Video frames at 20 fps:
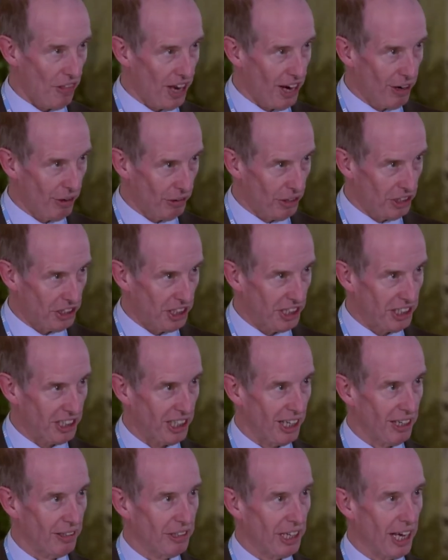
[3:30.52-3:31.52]
there on the
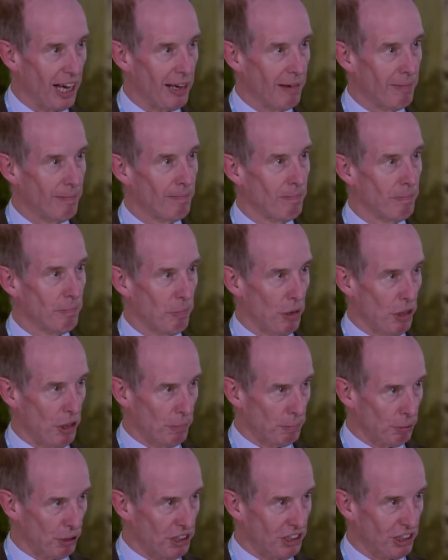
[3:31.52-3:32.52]
detail yet, but the
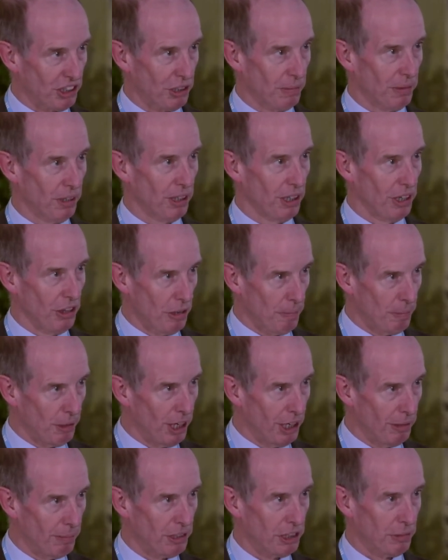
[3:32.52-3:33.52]
principle and the
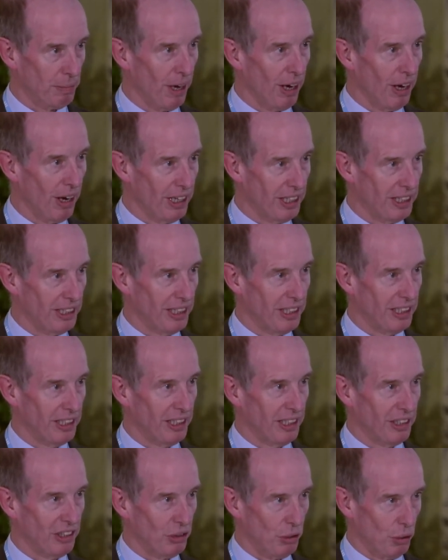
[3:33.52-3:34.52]
purpose behind it
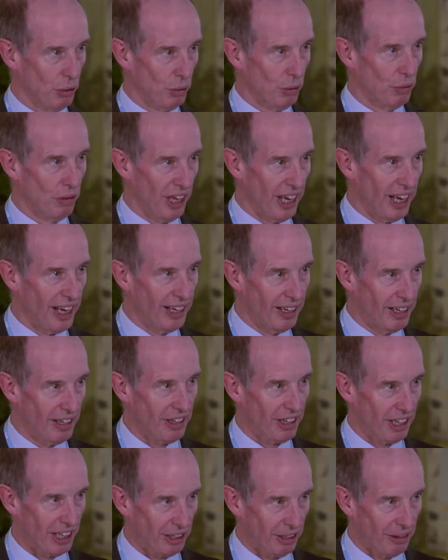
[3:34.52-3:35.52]
is all there.
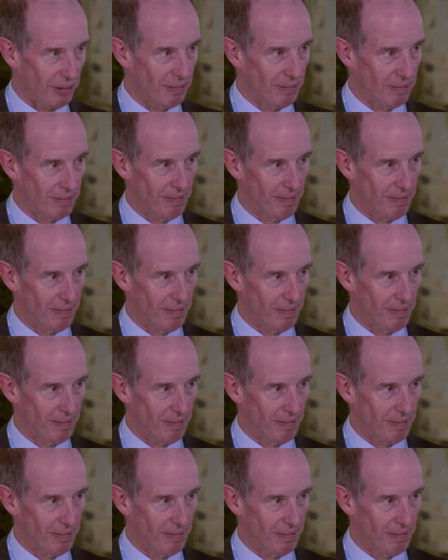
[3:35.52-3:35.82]
Thank you.